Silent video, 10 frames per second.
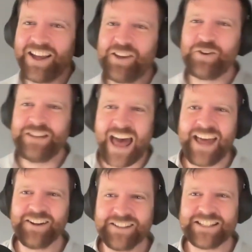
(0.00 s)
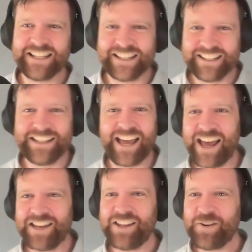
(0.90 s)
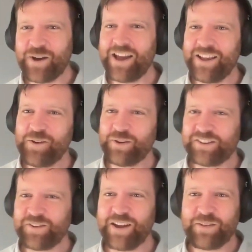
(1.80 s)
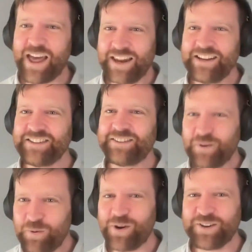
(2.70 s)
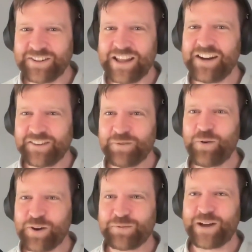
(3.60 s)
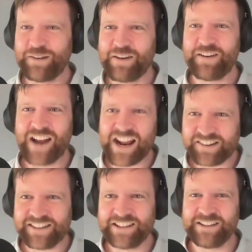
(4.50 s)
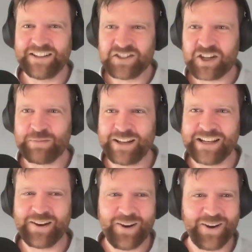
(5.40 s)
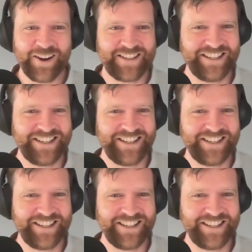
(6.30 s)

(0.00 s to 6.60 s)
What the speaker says: you nailed it. Yeah, you were straight. That is the worst. That is the worst one I've ever actually legitimately heard.